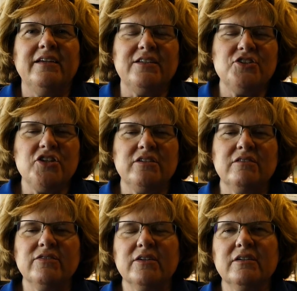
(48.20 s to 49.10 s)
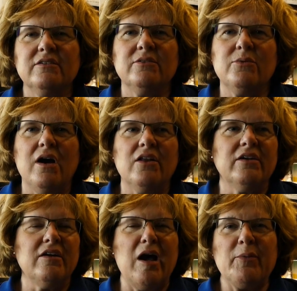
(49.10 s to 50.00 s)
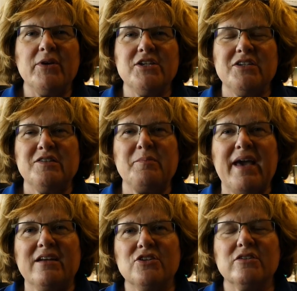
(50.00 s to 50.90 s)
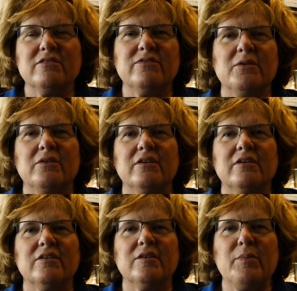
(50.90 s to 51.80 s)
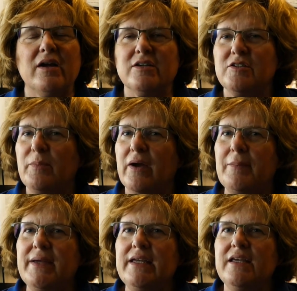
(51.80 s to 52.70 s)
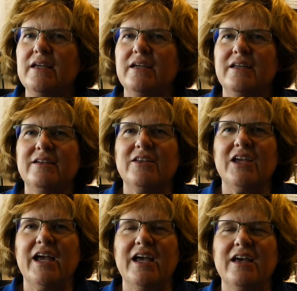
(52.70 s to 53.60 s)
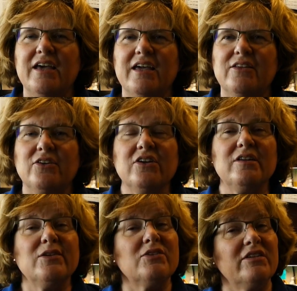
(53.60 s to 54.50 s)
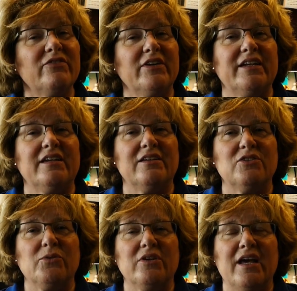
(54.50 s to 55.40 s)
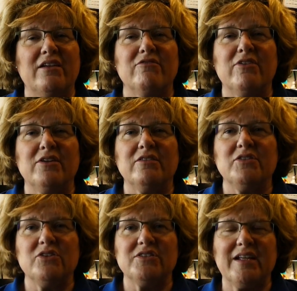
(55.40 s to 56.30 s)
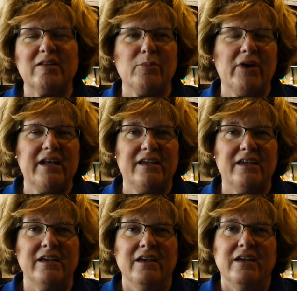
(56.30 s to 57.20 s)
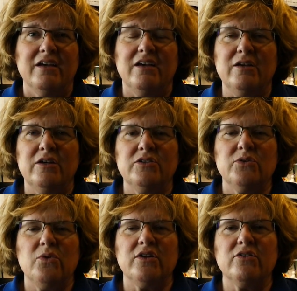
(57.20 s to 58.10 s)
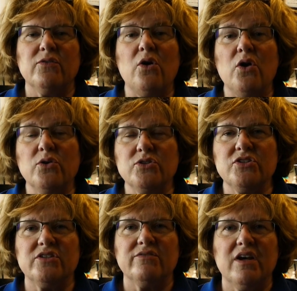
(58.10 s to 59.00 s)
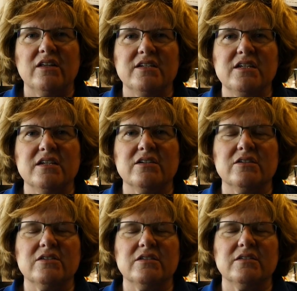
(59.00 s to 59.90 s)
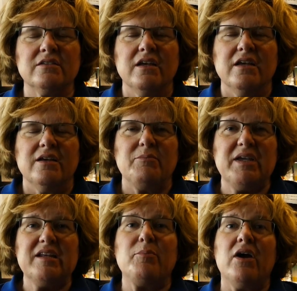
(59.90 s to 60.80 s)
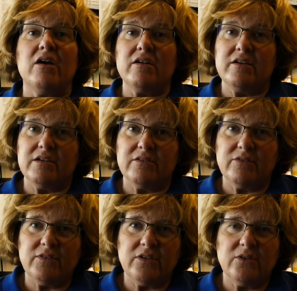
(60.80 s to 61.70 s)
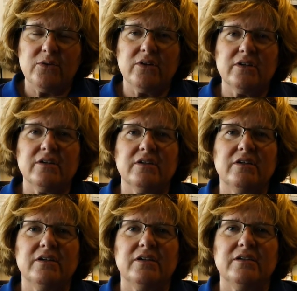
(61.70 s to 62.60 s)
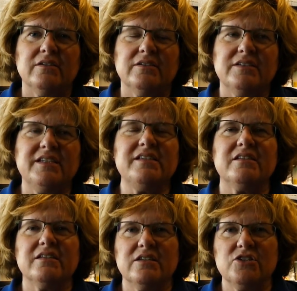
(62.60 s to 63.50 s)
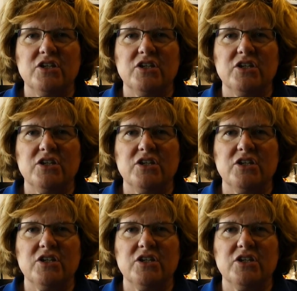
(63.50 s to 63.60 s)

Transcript: it's Jennifer Waller, Operations Manager for the Parks Department, and I look a little different because we're not in front of you celebrating you wonderful hosts and volunteers and being a part of your season this